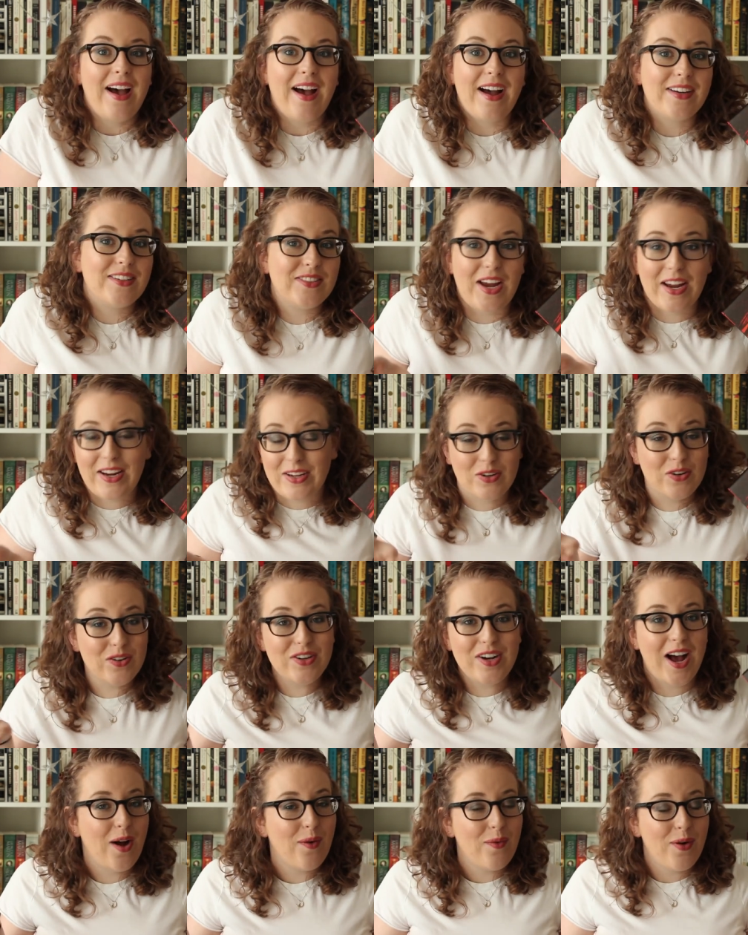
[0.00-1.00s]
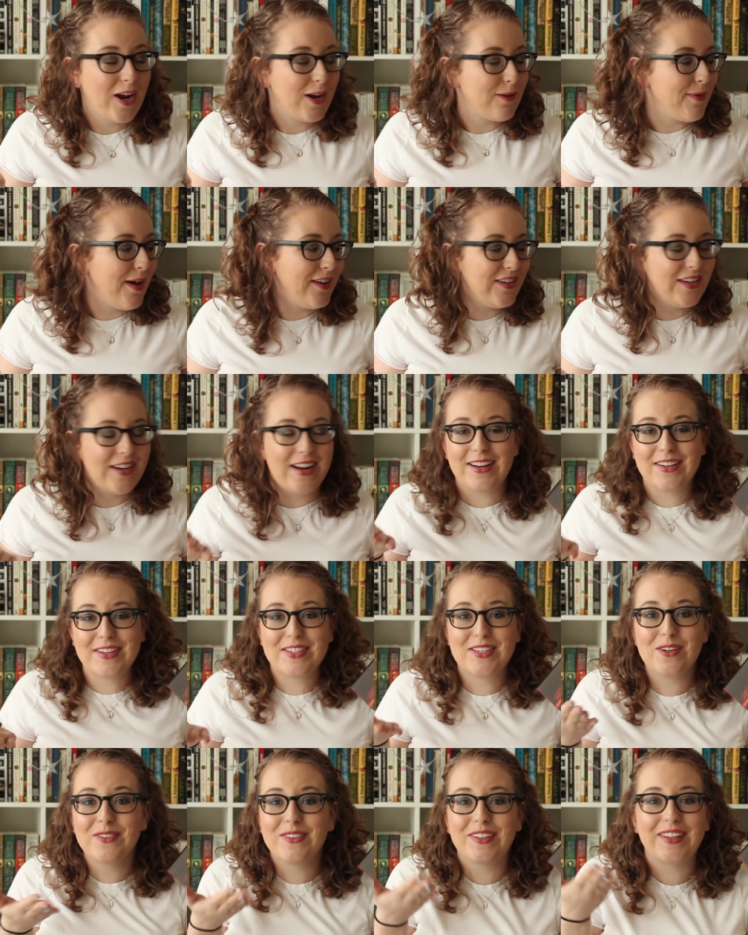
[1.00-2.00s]
I, I could not recommend it. I
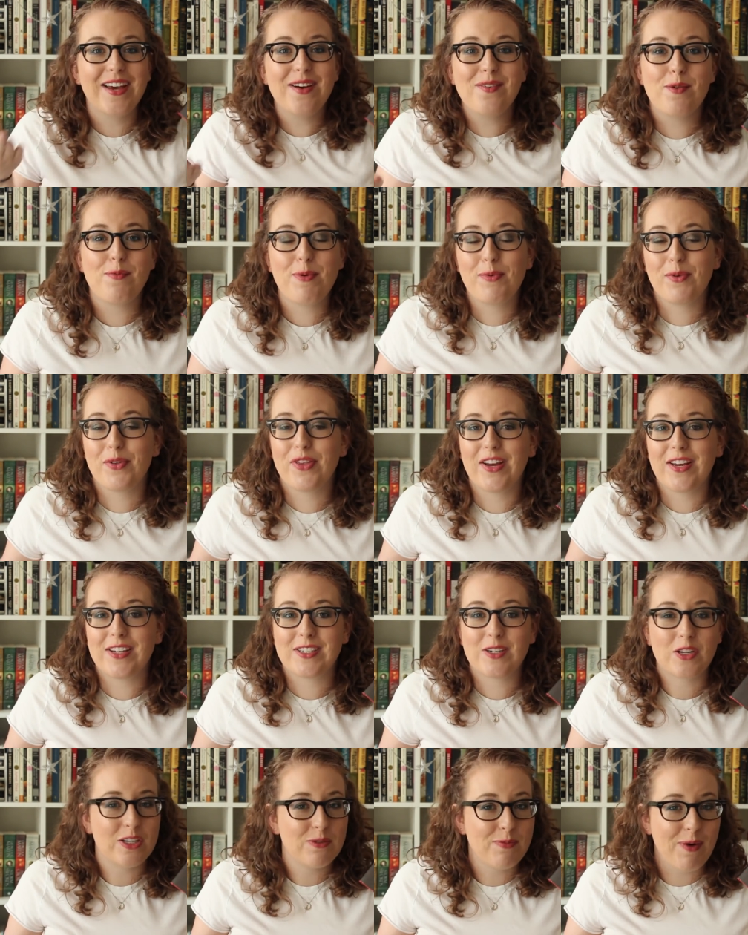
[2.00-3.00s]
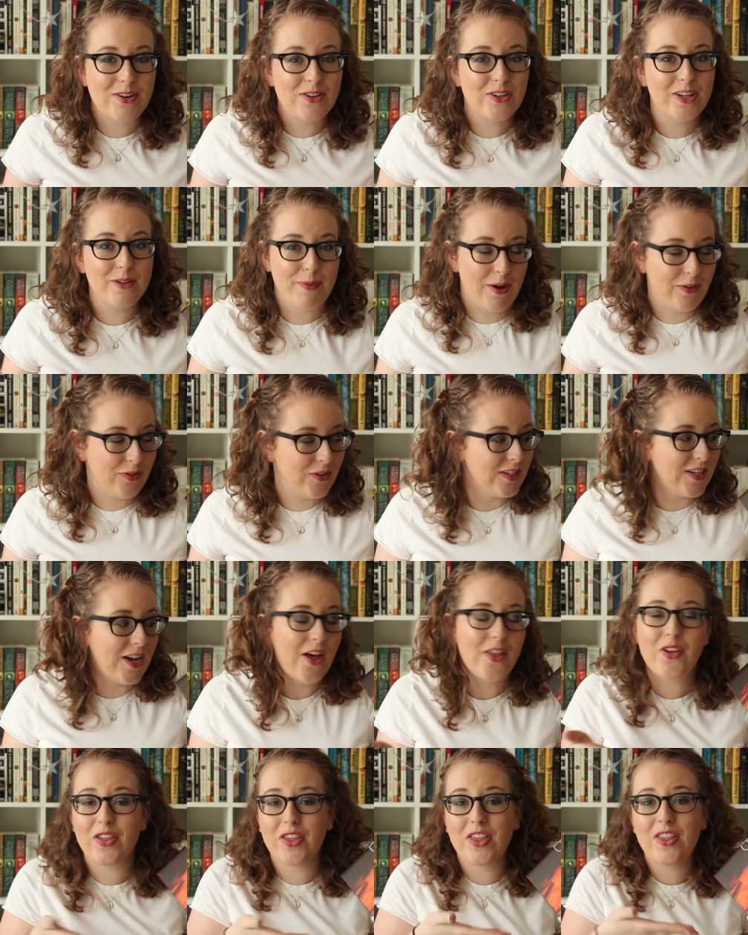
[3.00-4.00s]
just don't get what people think is so special about this,
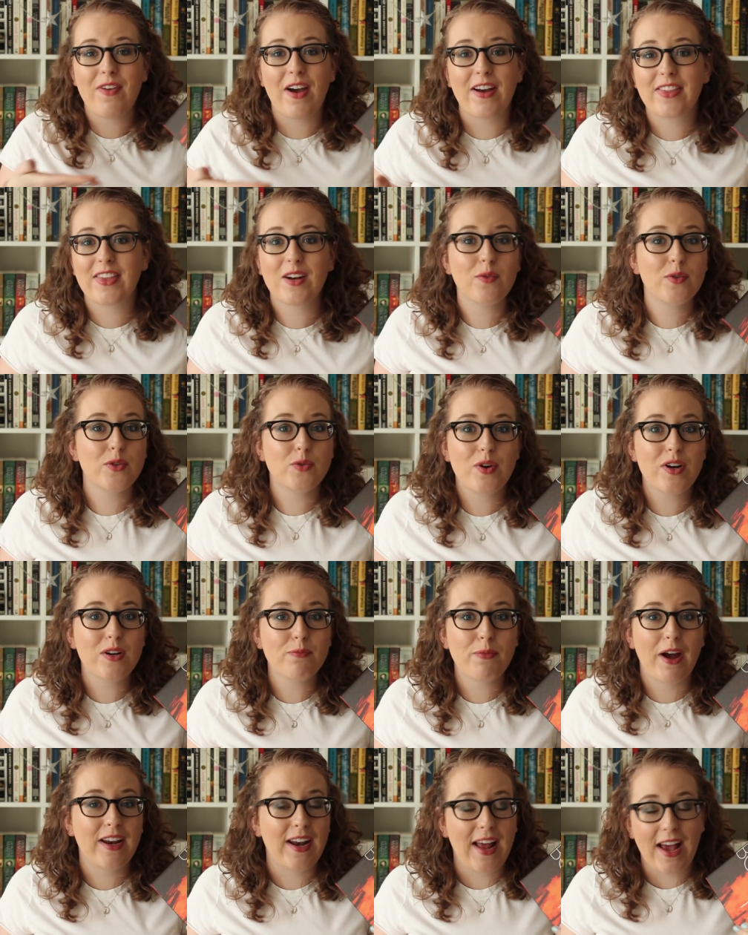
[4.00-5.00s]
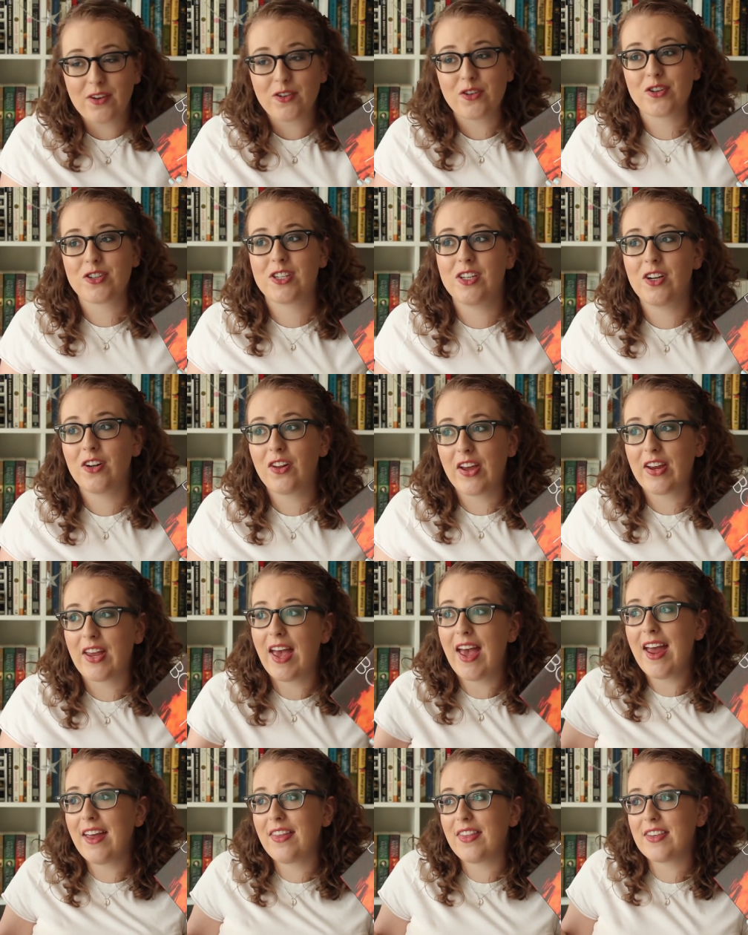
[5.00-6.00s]
other than the fact that it was written by an actress and they're like,
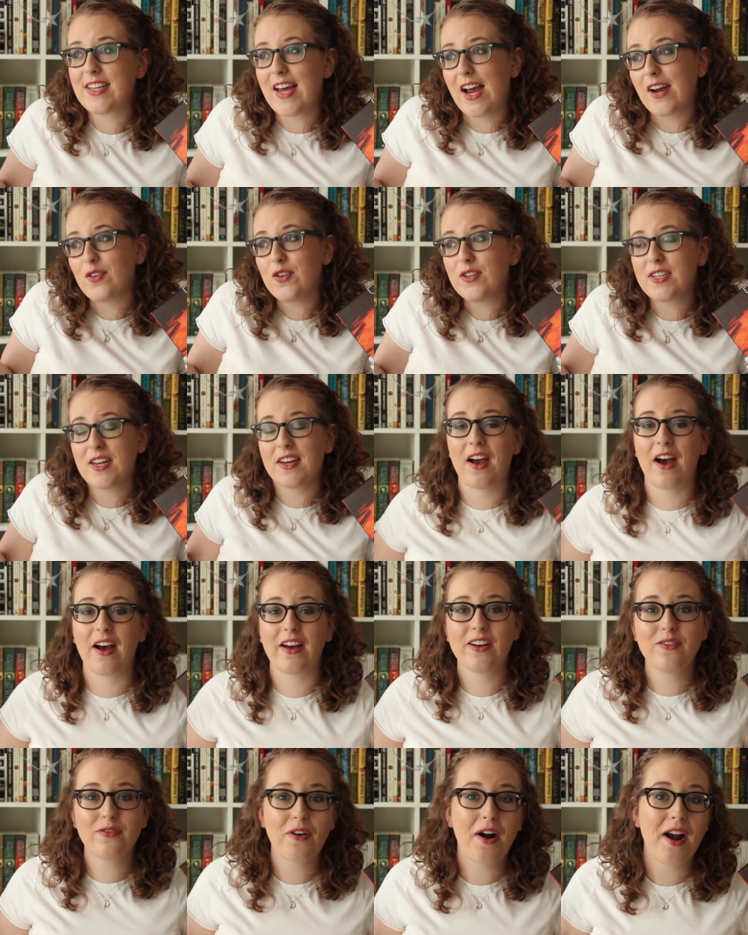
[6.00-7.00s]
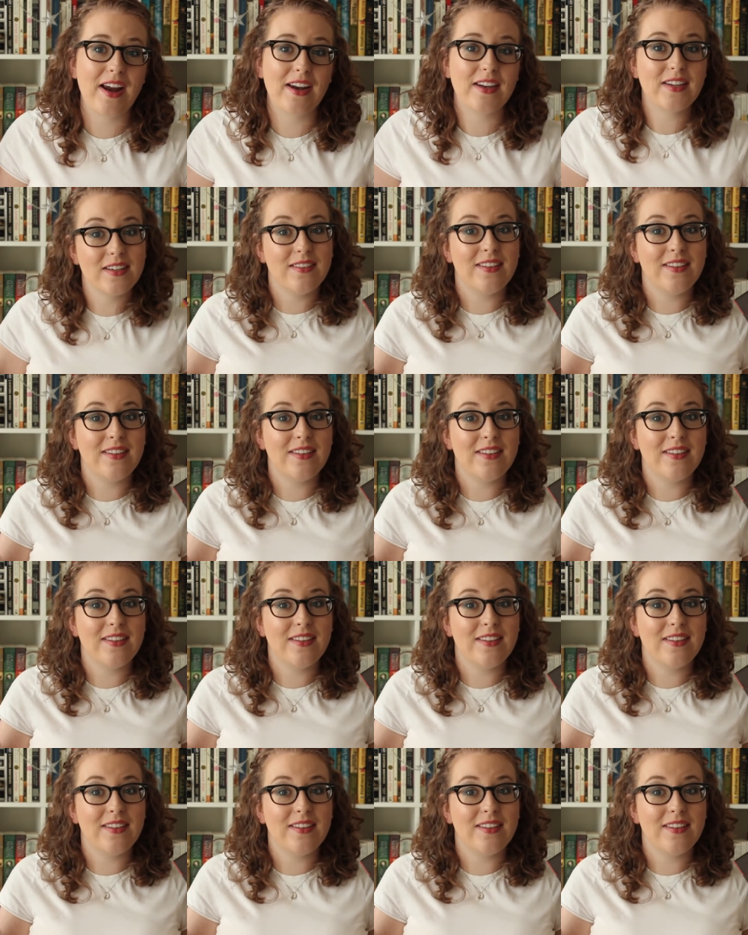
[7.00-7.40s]
hey, this actress can kind of write.